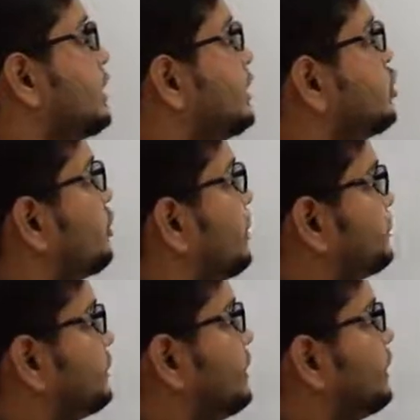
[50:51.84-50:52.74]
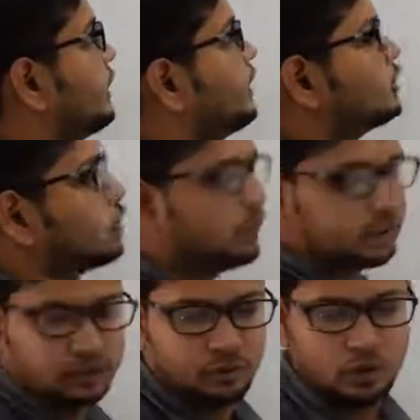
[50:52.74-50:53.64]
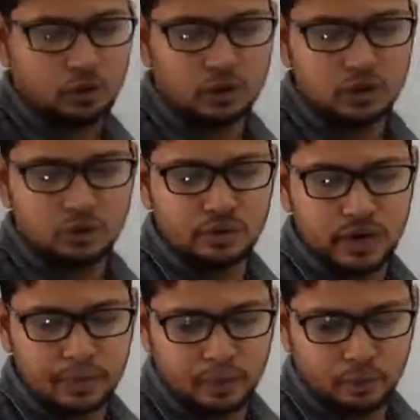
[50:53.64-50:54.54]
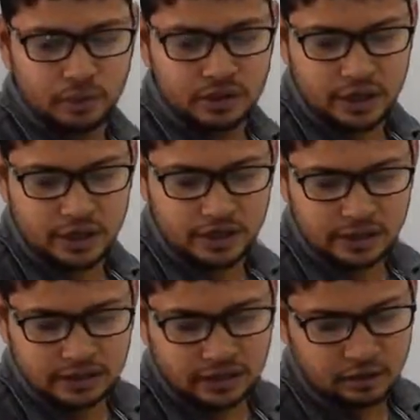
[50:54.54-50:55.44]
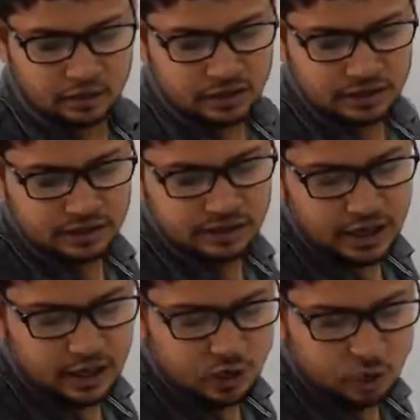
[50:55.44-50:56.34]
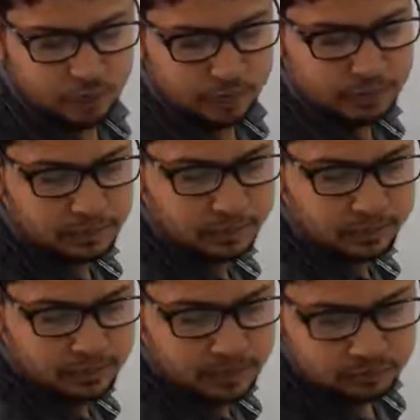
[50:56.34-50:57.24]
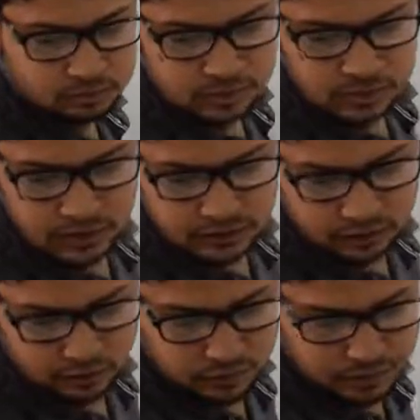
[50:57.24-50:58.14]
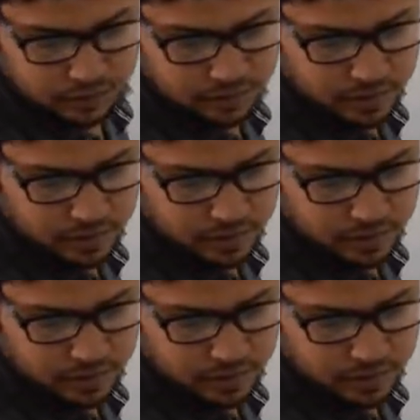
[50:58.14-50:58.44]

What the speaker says: Indo-Pacific. So first of all, which areas can be considered as Indo-Pacific?